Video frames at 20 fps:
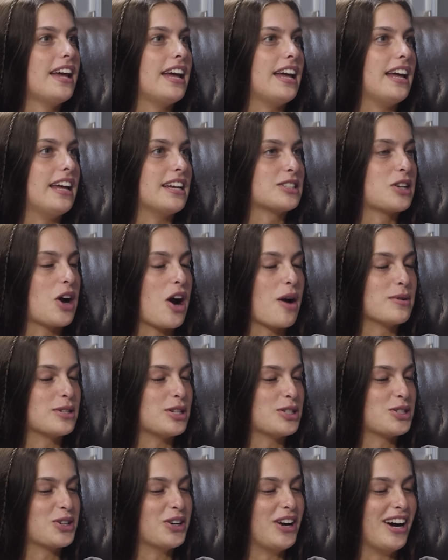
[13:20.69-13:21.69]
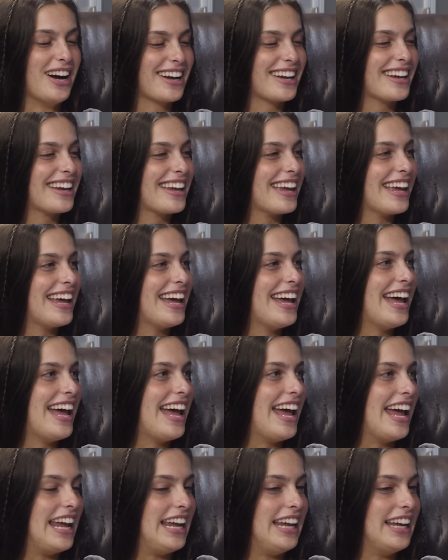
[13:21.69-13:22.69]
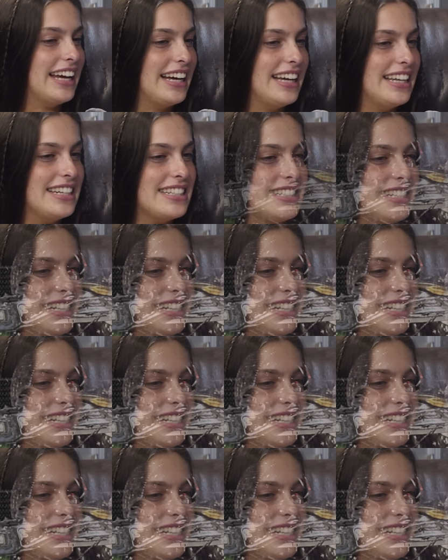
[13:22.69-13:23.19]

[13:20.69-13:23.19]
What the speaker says: His car was a truck, and